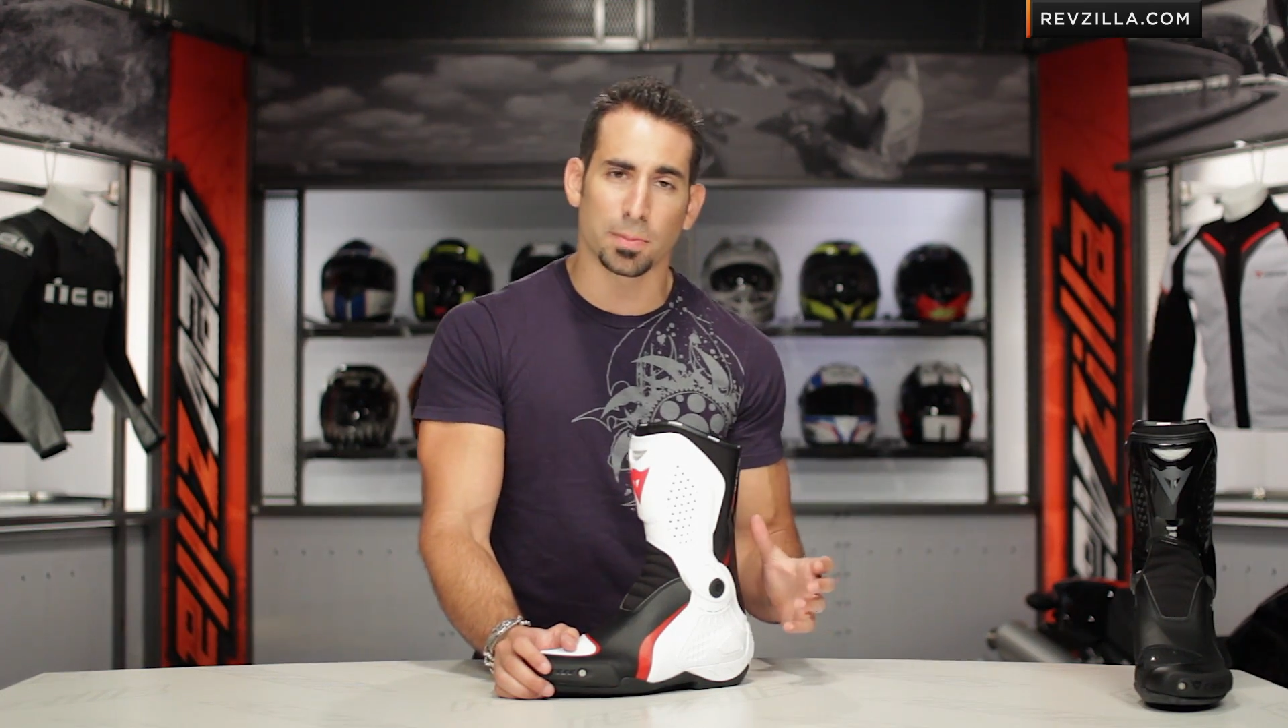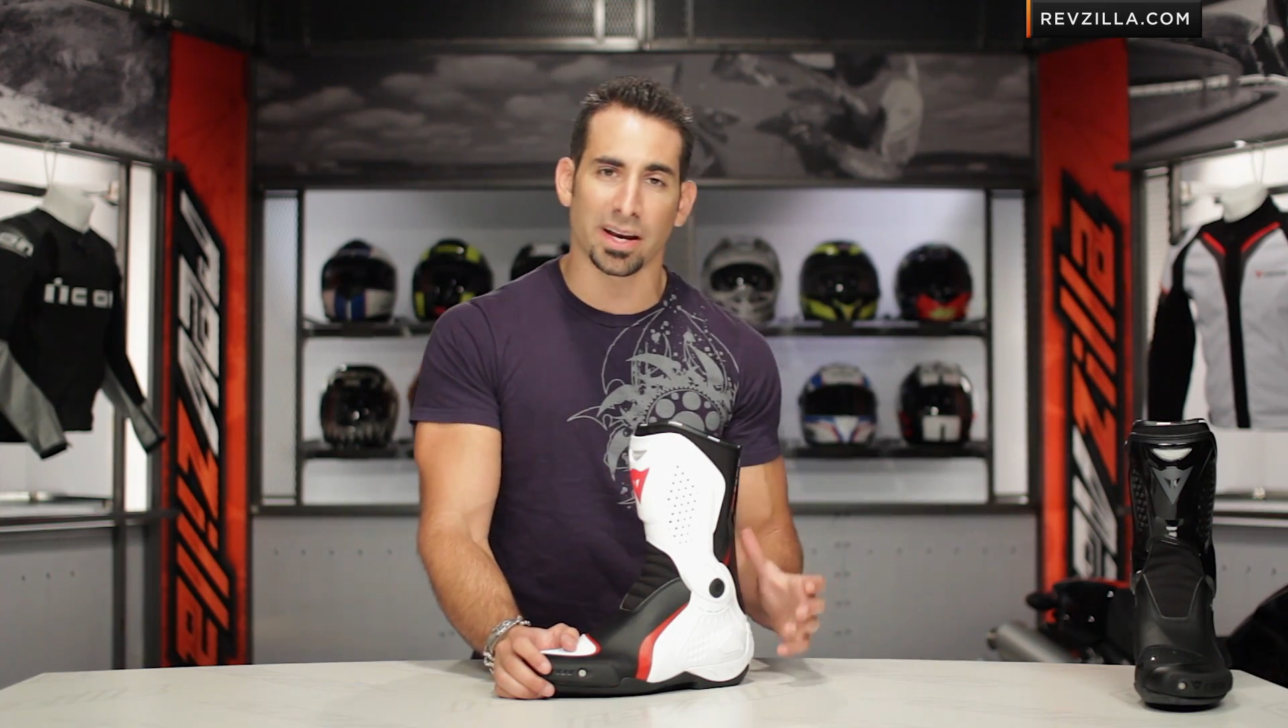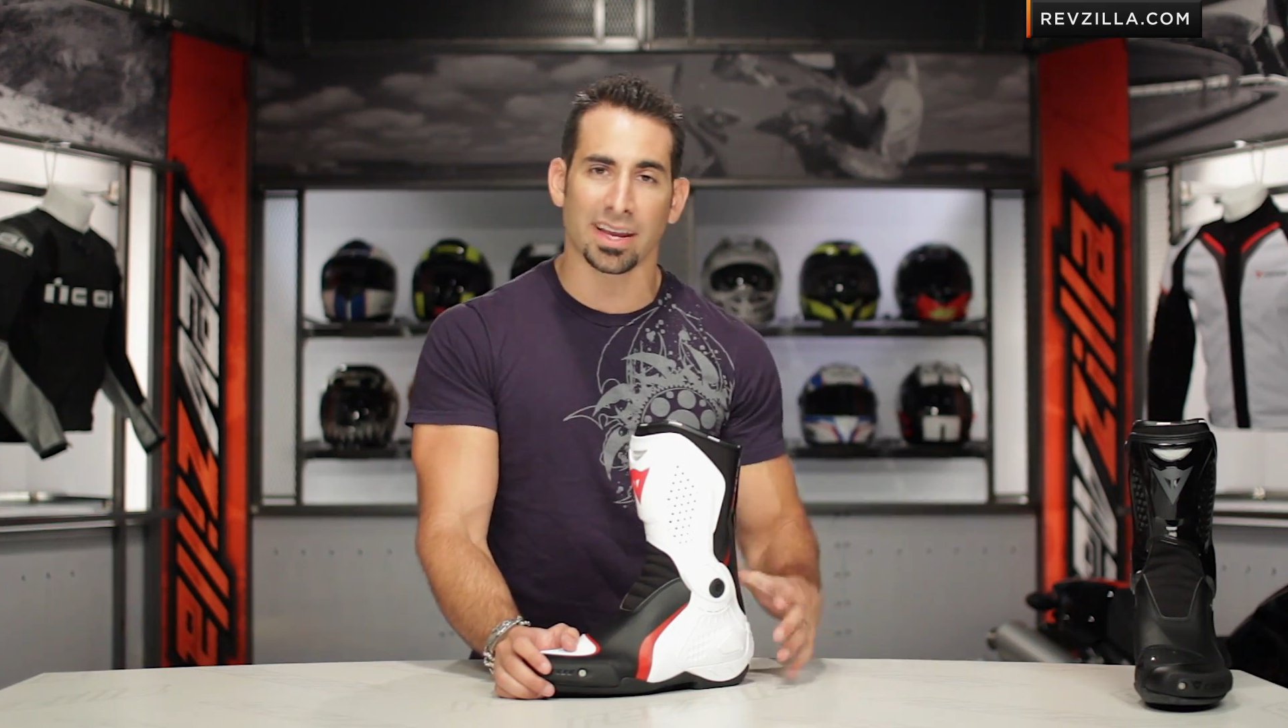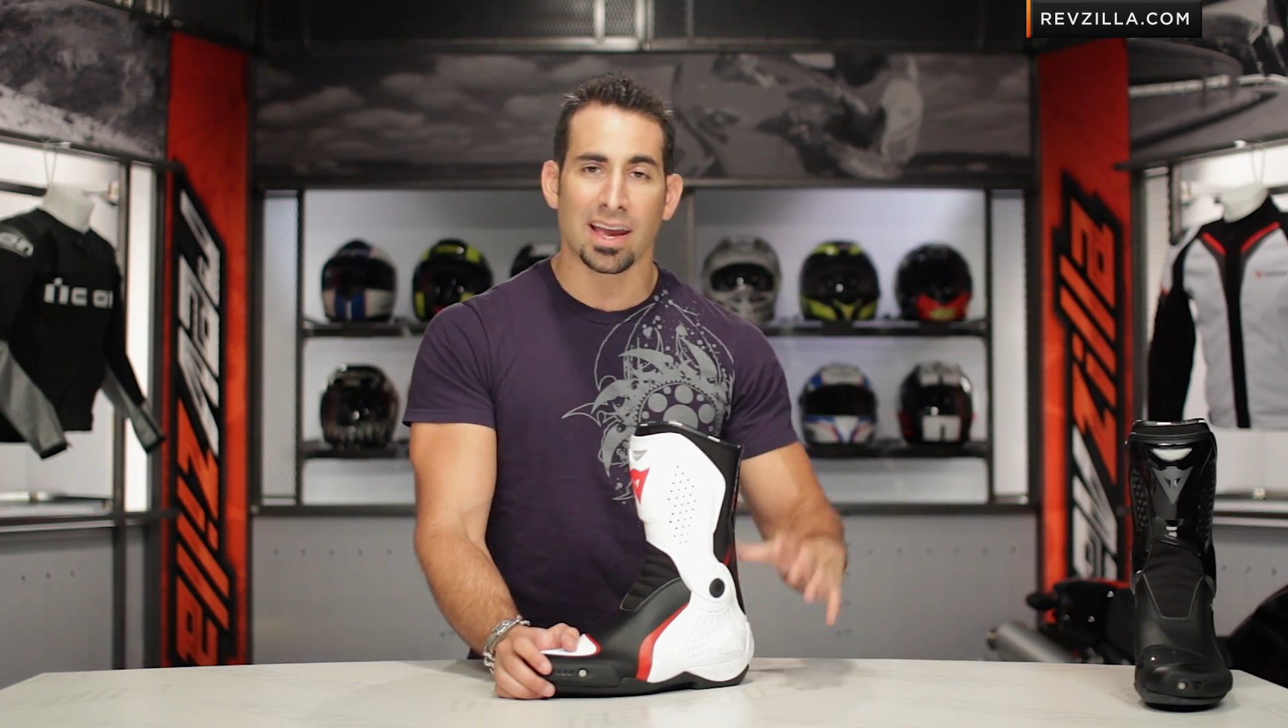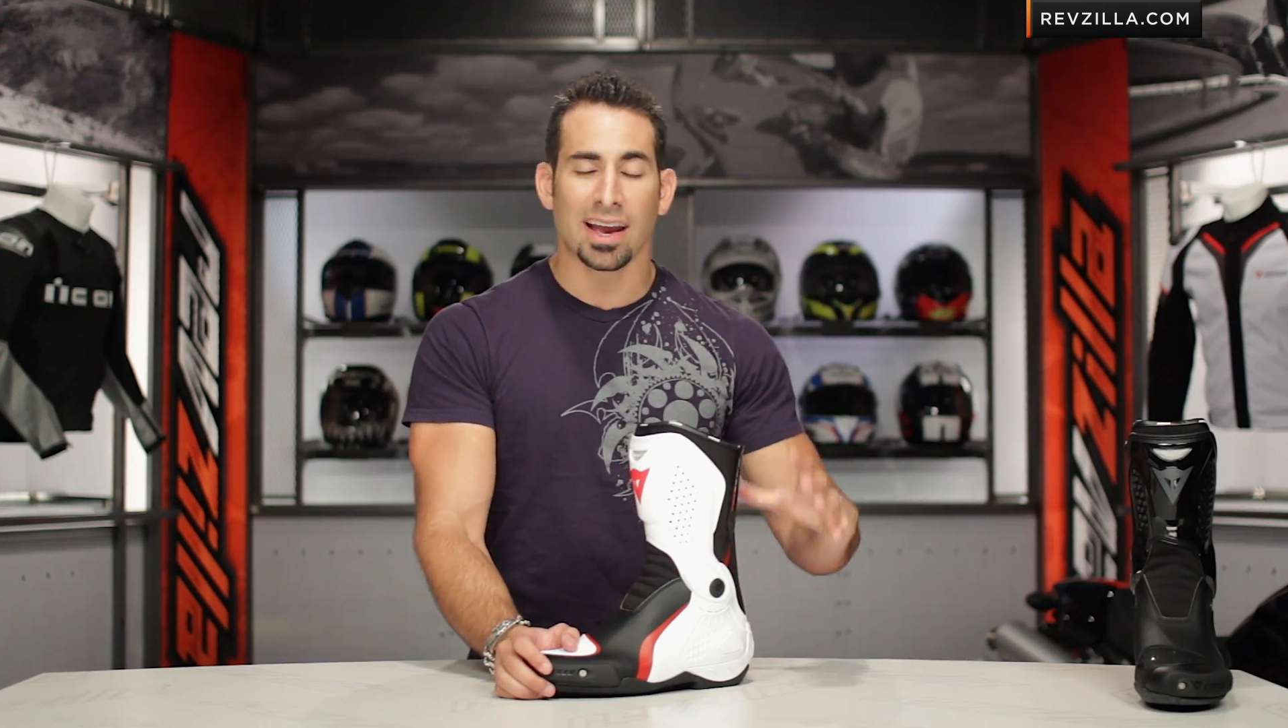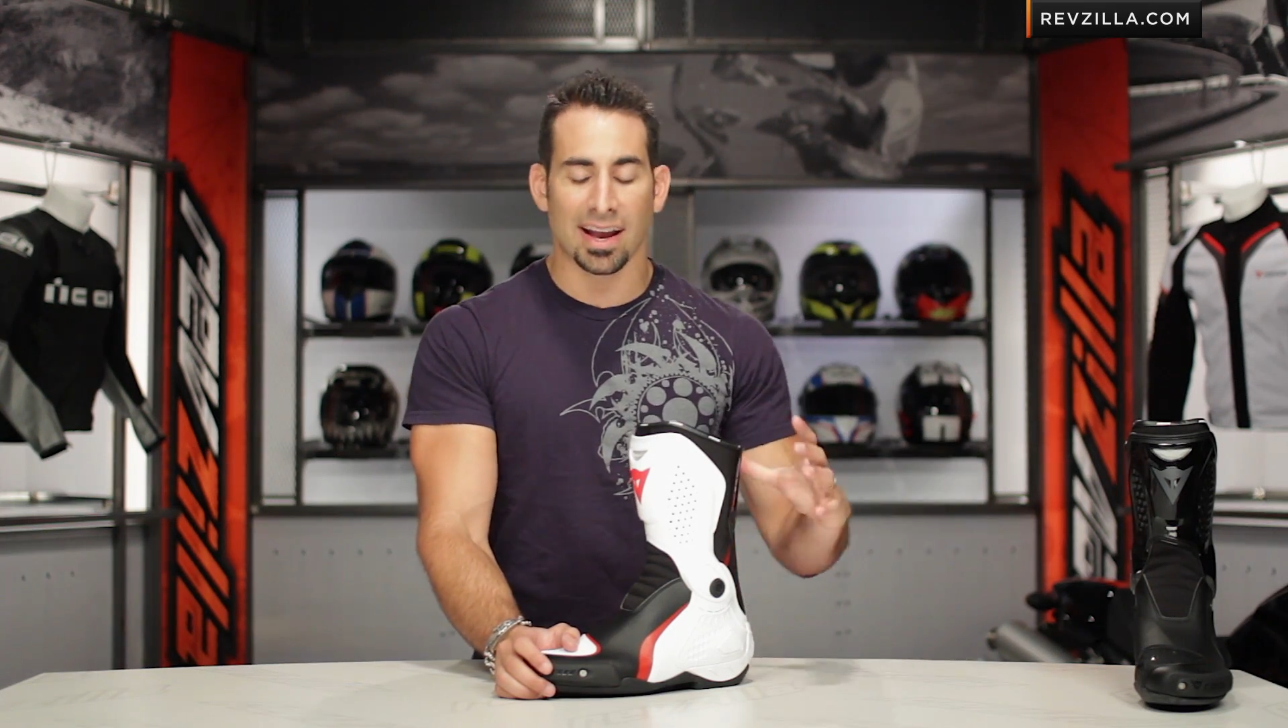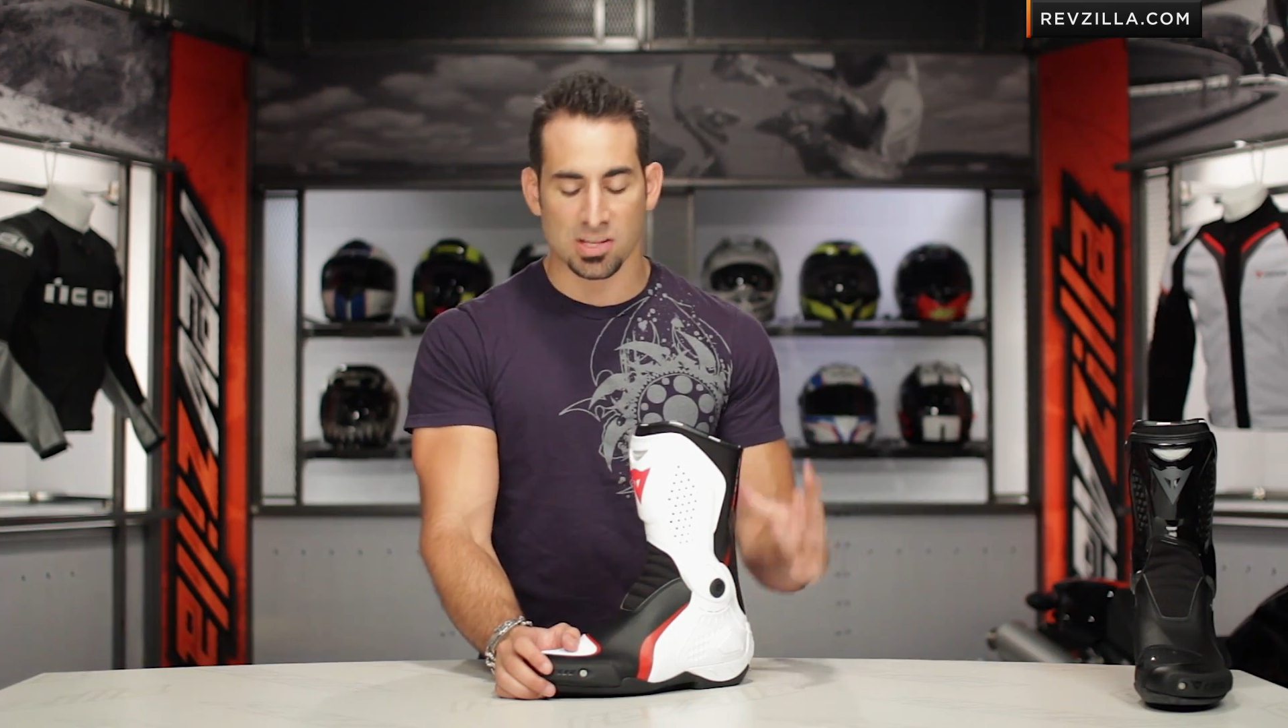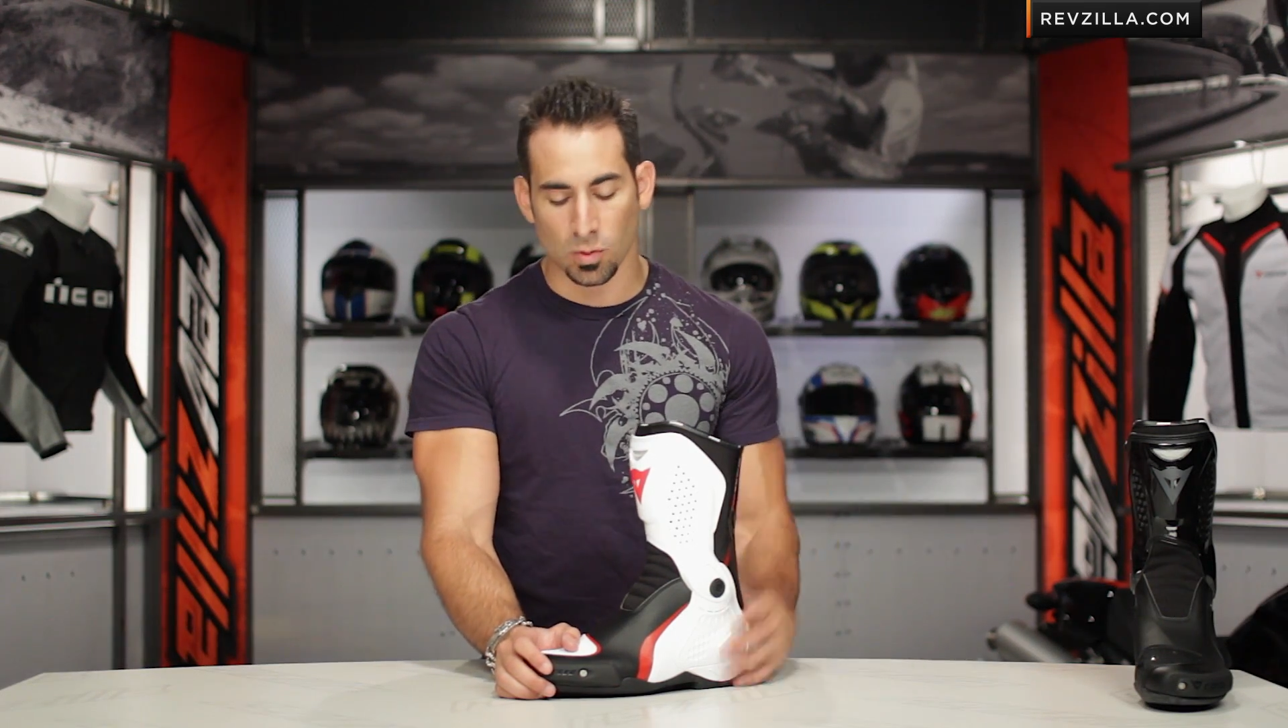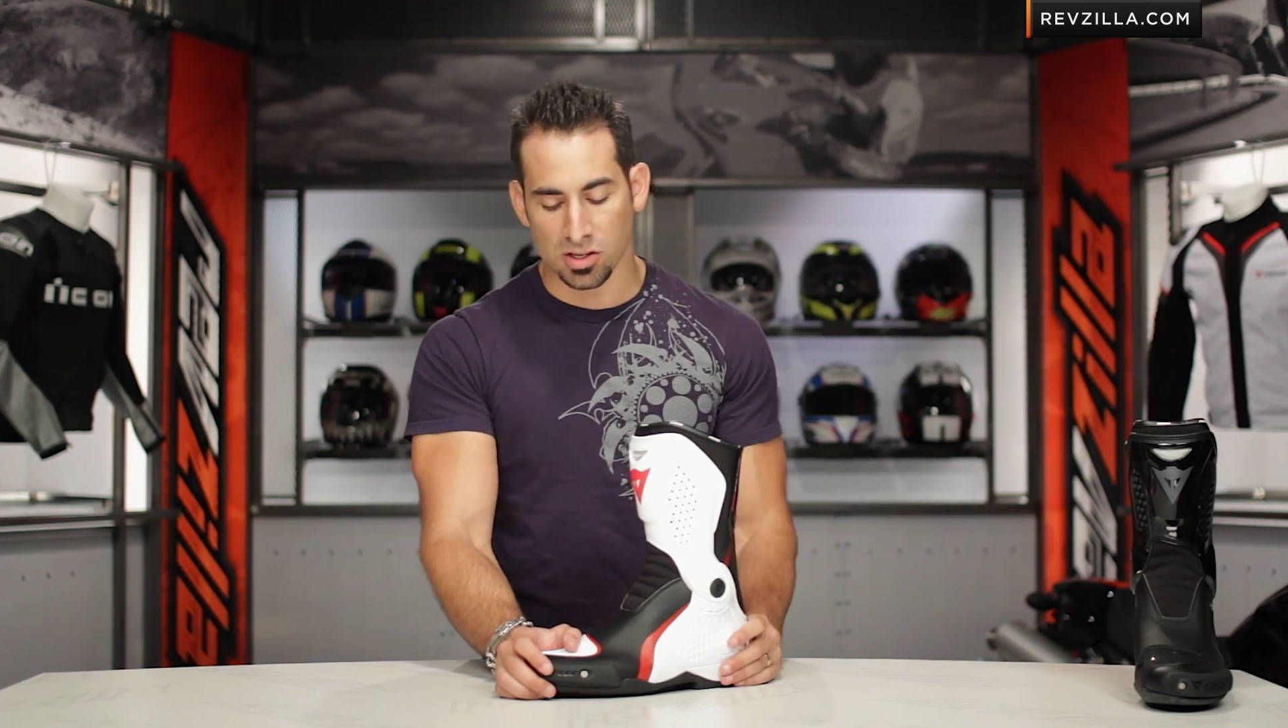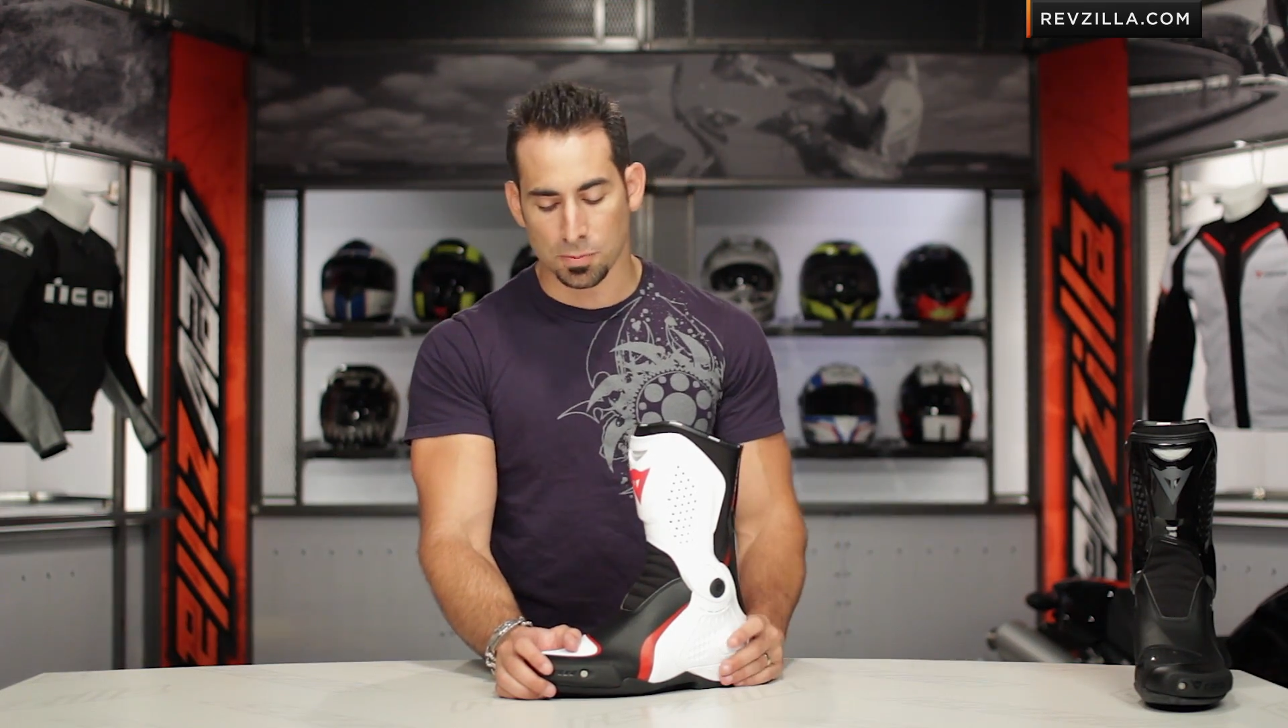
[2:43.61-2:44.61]
bike
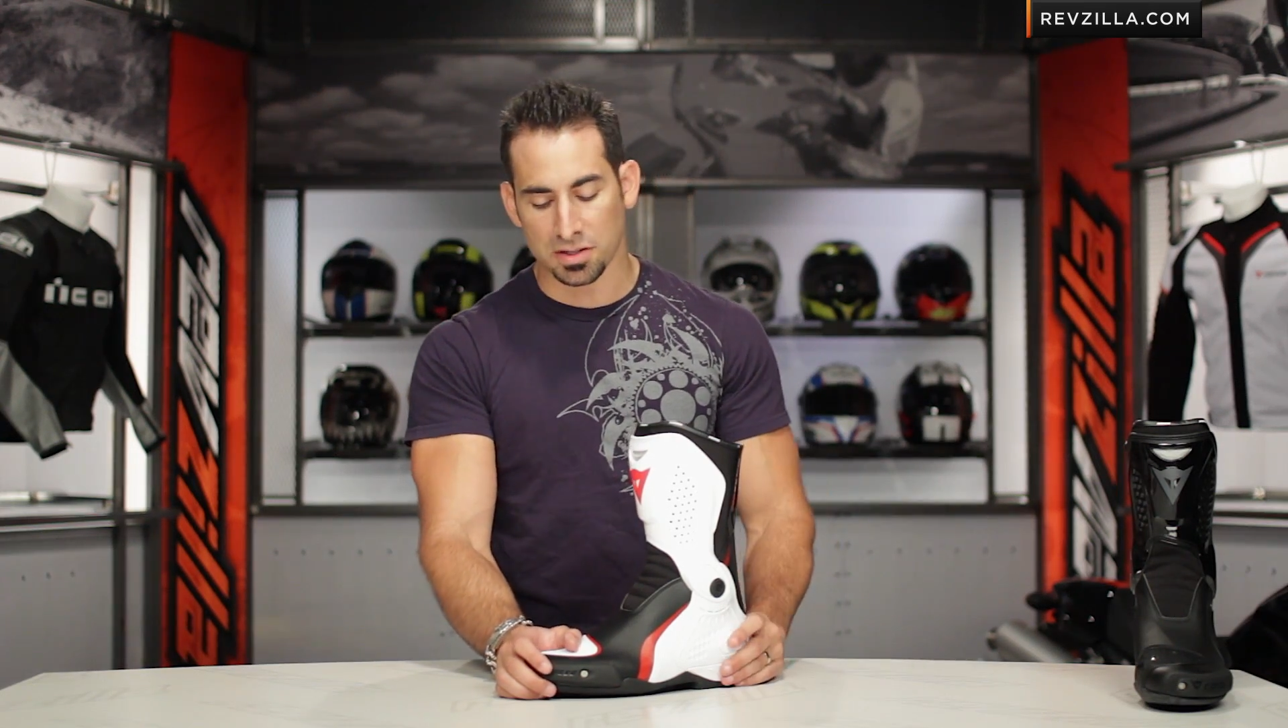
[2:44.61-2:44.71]
as well as